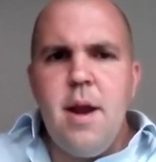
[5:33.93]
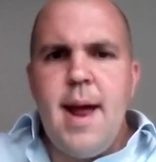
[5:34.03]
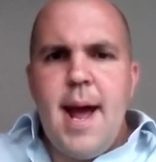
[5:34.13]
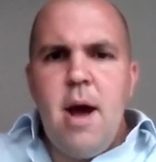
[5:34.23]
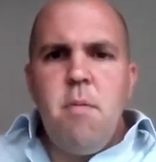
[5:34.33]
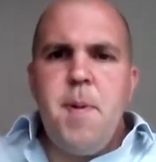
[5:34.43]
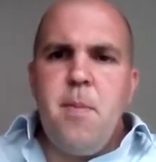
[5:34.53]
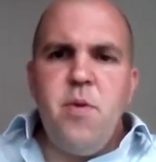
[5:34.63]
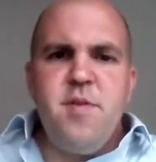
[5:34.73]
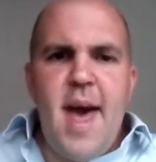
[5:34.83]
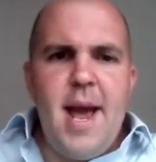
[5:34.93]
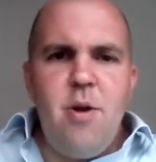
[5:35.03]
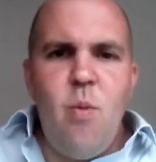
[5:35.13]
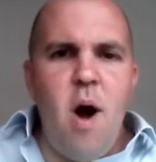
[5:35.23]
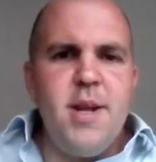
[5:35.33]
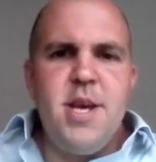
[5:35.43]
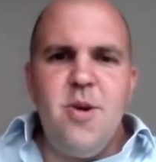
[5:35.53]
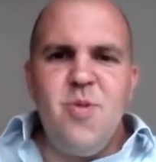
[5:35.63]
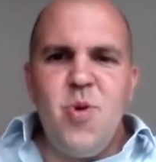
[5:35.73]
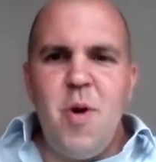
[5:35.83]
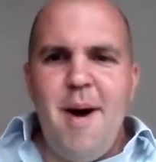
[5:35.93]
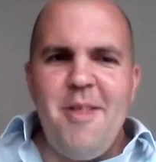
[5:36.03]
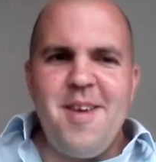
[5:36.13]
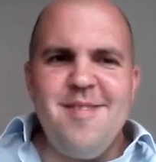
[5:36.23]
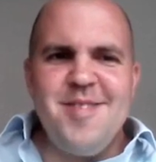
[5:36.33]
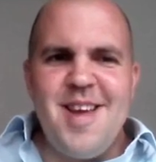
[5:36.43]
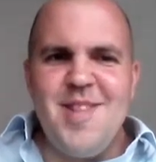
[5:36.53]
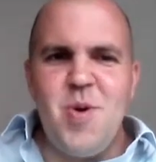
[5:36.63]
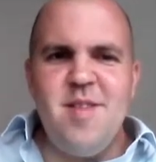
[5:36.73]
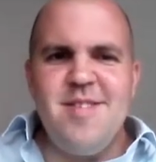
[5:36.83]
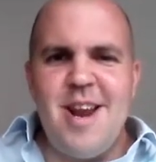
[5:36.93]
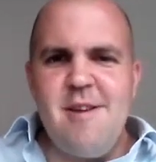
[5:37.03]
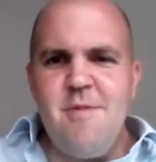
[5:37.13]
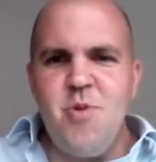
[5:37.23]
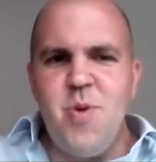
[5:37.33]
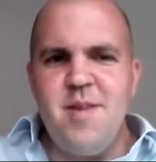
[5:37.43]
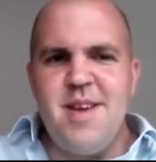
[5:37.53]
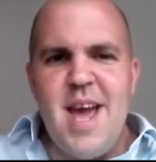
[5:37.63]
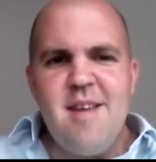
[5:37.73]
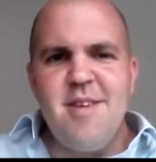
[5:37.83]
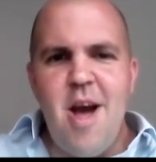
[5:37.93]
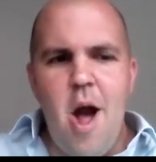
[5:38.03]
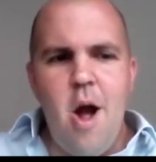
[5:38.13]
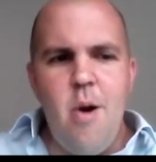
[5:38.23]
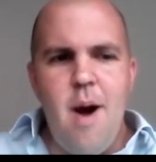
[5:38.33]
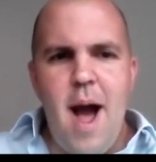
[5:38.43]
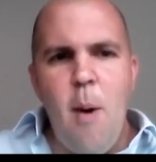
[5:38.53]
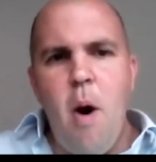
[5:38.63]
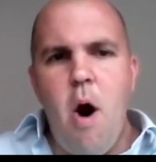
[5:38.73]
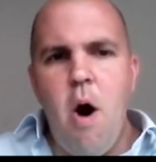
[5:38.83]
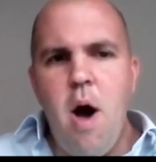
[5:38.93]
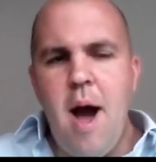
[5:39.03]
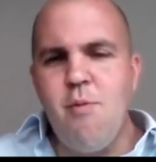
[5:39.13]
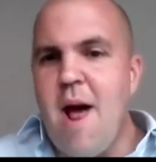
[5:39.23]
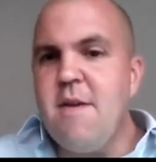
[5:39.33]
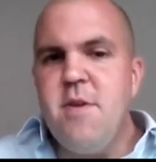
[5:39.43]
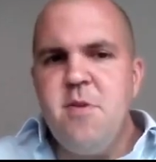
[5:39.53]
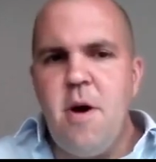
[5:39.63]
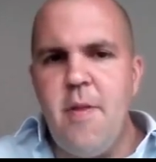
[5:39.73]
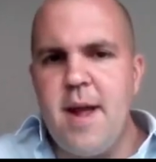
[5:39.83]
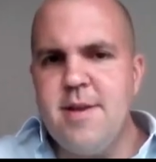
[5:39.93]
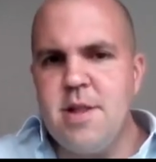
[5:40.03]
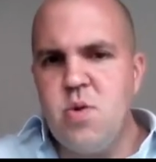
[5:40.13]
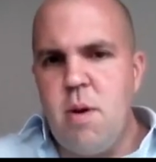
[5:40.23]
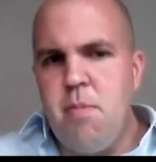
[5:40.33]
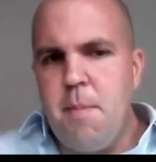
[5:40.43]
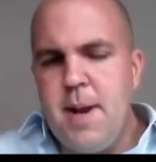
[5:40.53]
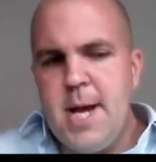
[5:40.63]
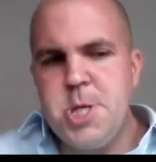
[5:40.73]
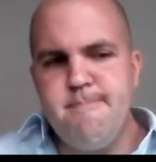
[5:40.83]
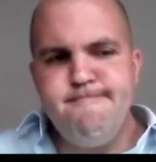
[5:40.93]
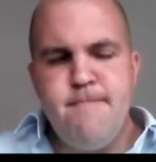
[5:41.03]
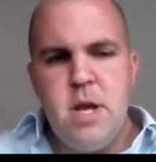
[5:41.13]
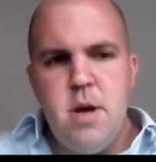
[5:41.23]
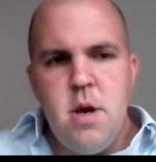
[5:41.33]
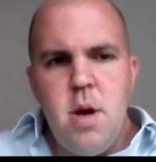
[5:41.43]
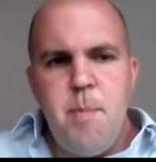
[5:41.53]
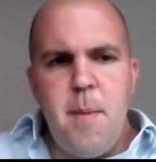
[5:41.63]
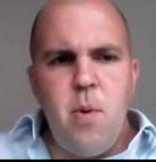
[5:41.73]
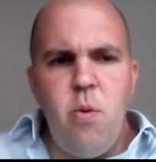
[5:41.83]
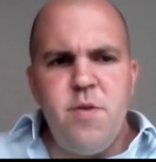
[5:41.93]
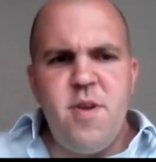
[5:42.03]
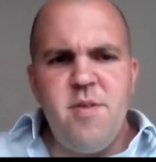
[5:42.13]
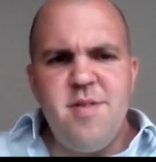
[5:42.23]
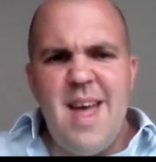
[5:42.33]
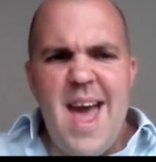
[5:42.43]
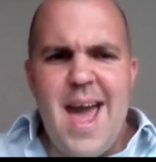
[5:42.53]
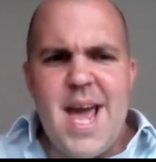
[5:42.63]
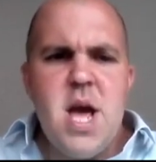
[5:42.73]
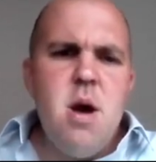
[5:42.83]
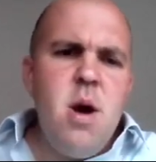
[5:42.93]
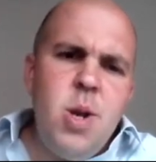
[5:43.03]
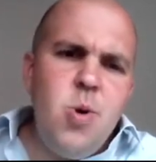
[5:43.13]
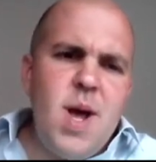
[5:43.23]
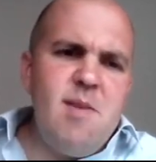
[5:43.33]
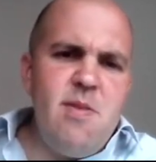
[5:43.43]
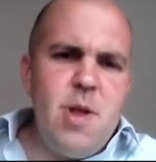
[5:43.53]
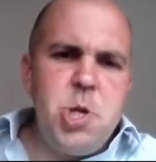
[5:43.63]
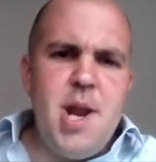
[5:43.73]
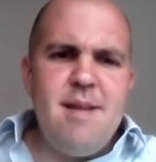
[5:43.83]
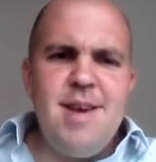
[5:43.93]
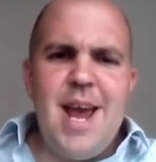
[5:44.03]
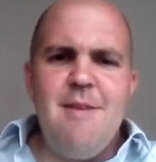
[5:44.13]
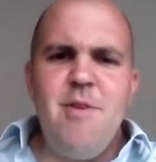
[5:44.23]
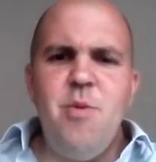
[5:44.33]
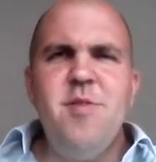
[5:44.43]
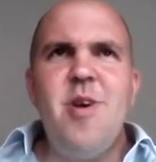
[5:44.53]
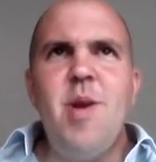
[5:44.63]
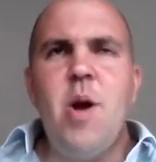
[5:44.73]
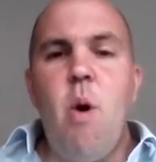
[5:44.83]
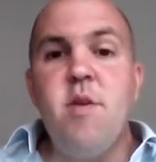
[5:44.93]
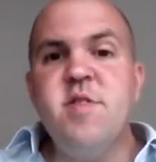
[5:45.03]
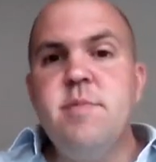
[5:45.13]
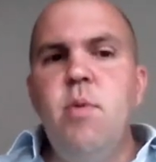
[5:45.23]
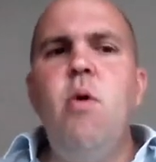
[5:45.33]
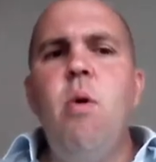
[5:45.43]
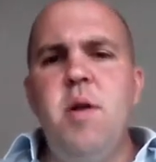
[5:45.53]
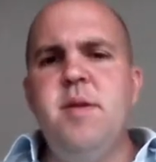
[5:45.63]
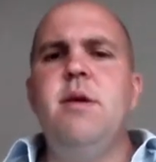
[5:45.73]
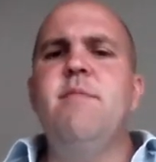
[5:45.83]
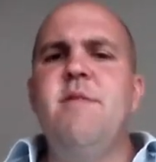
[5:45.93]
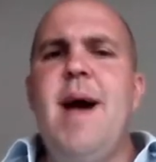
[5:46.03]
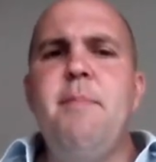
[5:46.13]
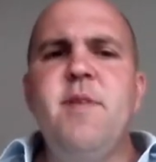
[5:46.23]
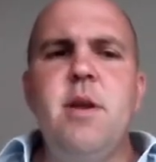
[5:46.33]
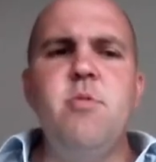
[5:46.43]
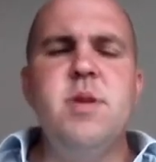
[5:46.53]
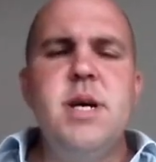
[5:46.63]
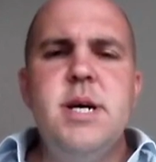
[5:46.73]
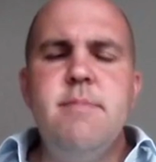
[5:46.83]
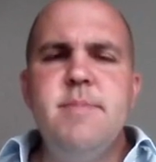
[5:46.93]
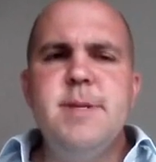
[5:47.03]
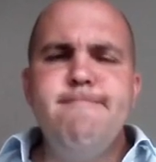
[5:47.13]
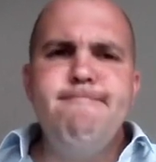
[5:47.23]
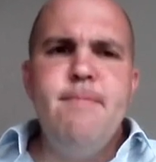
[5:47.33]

Now, people say, look, why do you talk about these twin studies from 20 years ago? How relevant are they to the twin population? People also say, look, isn't the genetic influence only quite small in terms of absolute terms?